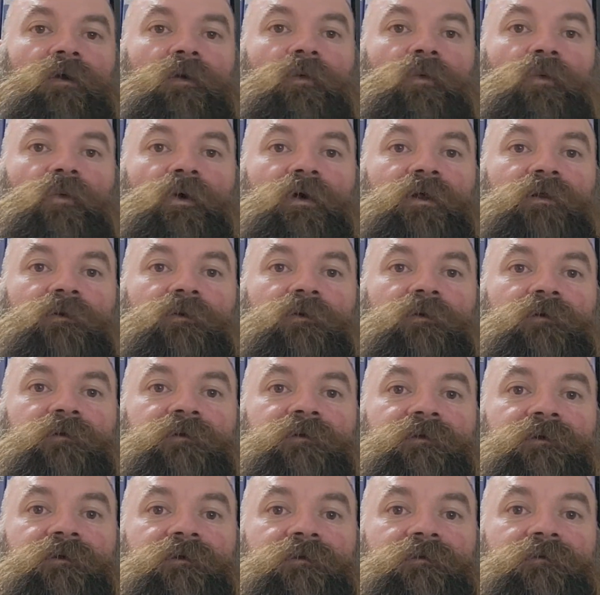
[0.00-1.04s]
Well
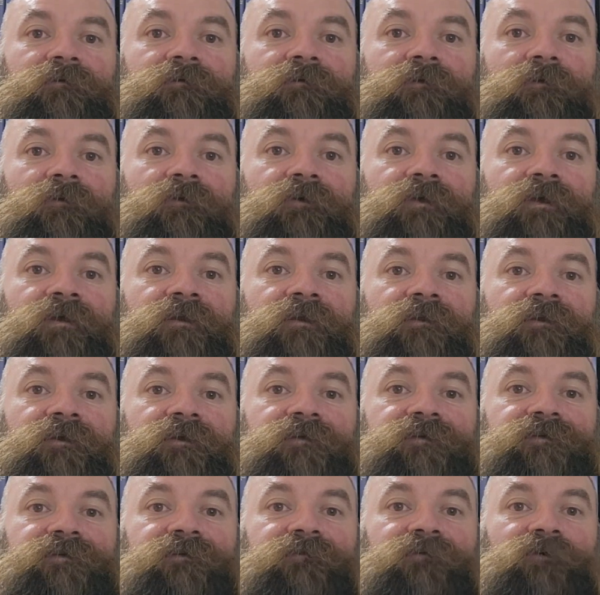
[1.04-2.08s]
worth to look into
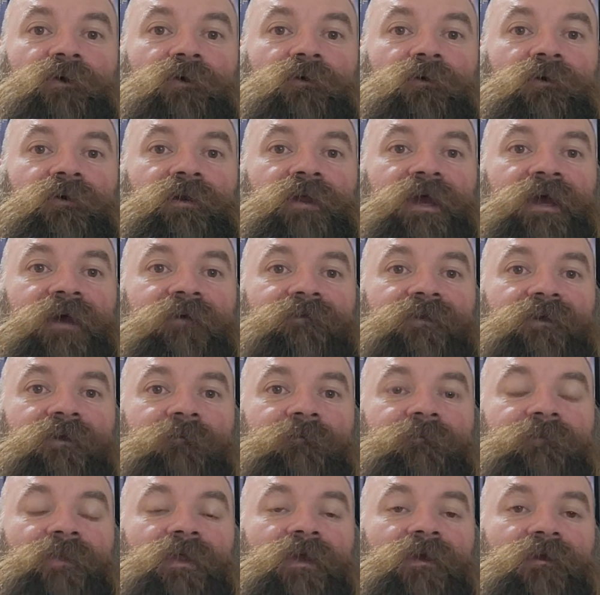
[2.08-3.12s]
these if you don't already have them.
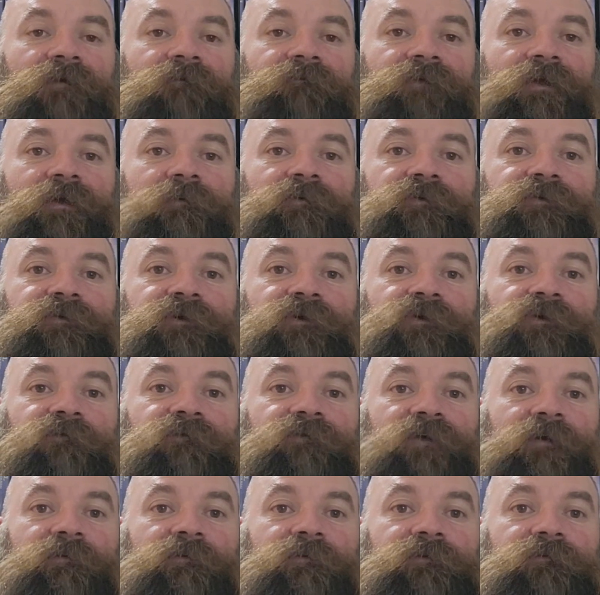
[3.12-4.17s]
Fable 2 and
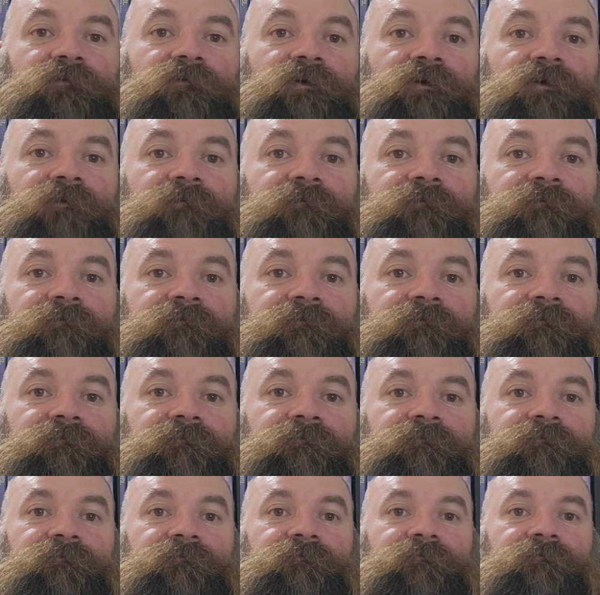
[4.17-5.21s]
Fable 3.
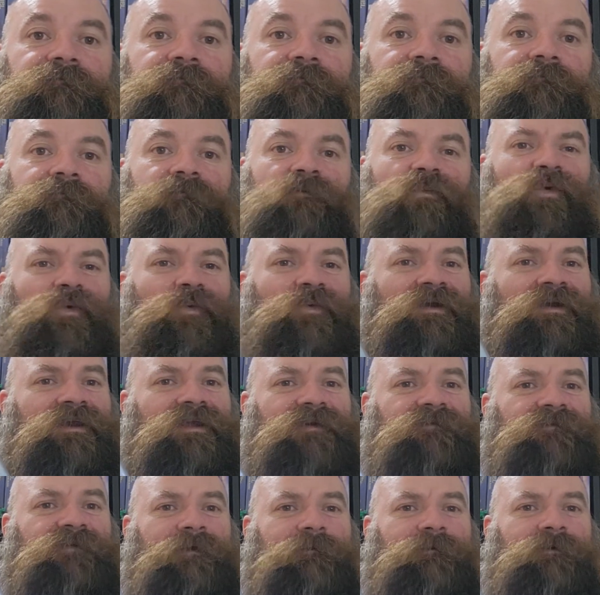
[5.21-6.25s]
When are we going to get
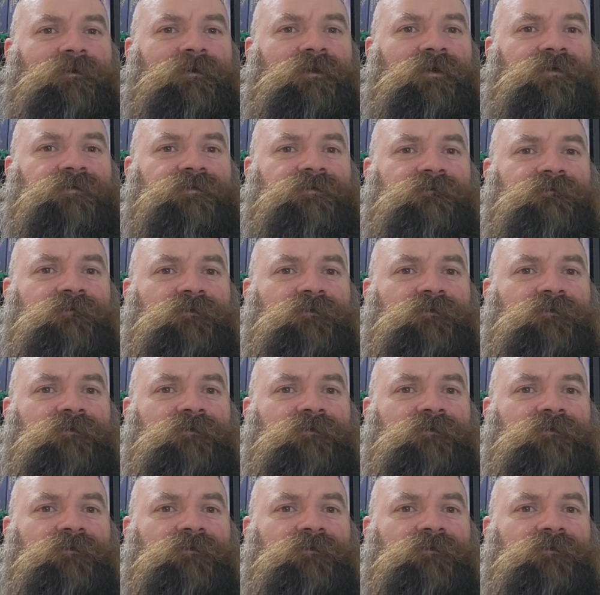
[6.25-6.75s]
a Fable collection for